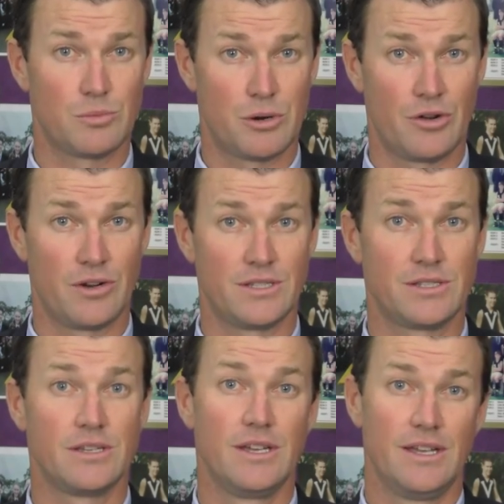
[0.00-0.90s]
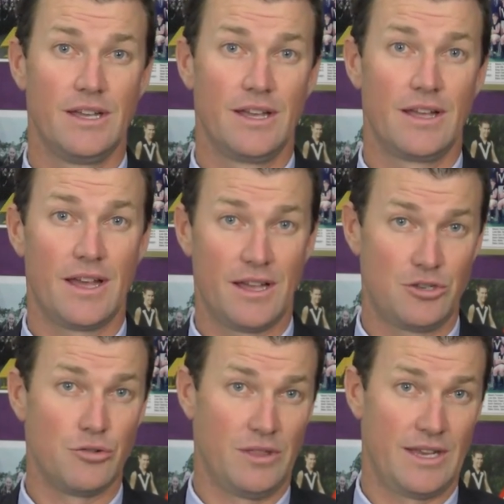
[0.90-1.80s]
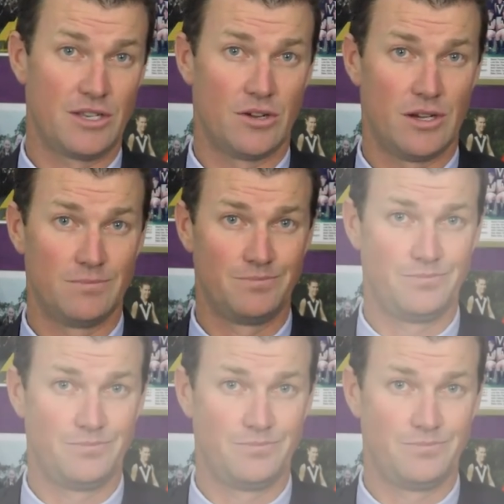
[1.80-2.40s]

progress uh, during that time.